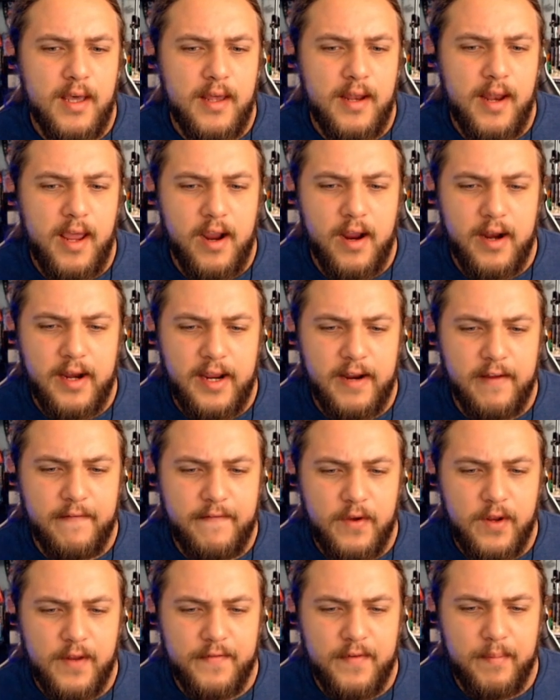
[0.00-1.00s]
Now you're going to need a
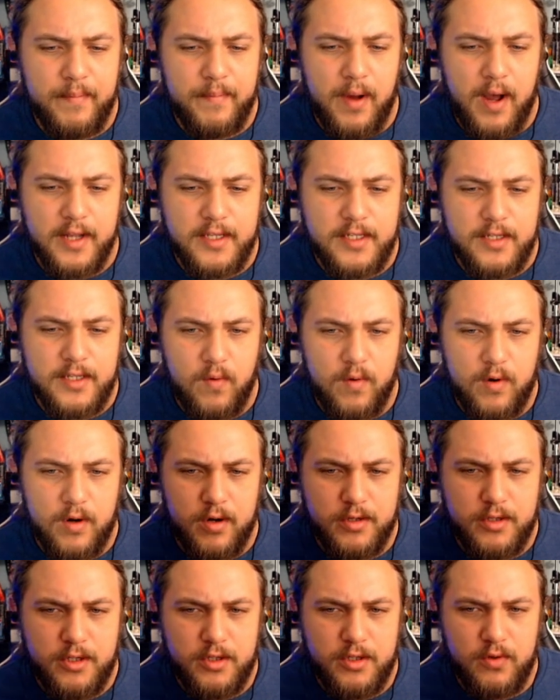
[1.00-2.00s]
few different bots in
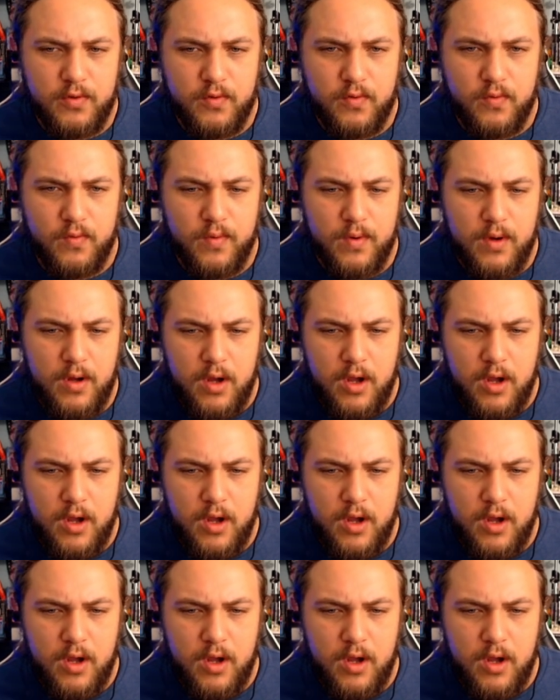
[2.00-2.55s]
order to